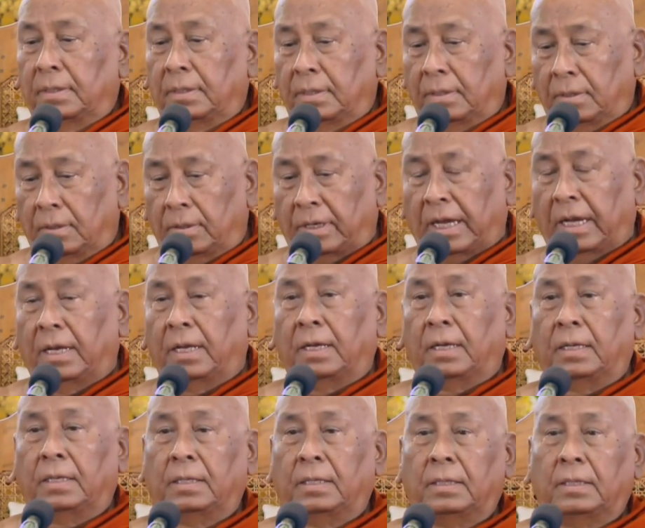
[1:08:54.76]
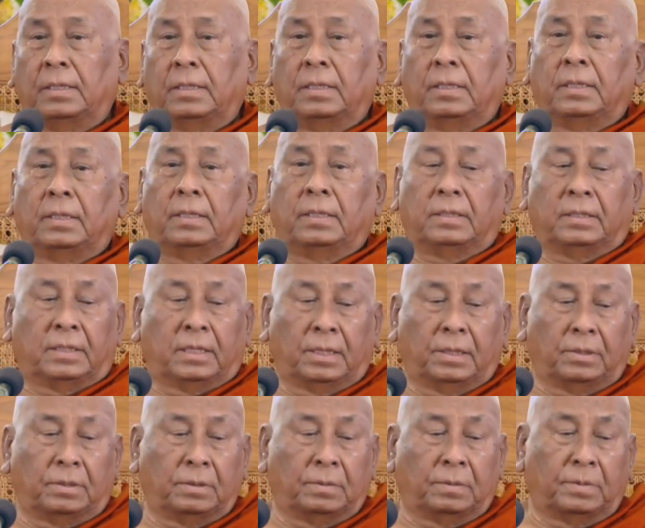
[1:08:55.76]
Okay, see you
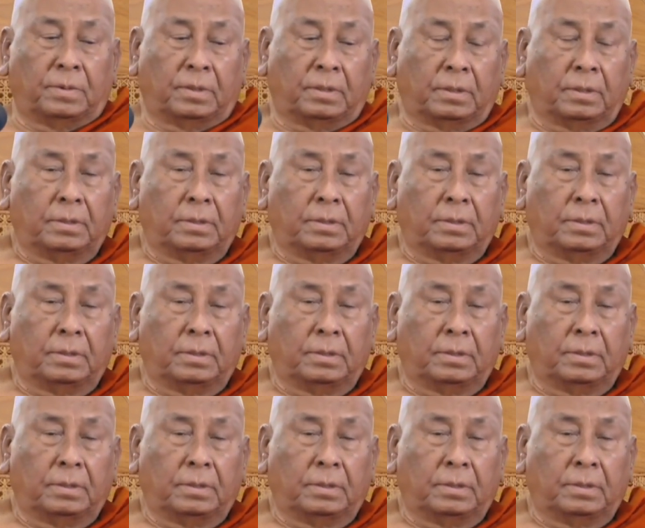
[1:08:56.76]
tomorrow.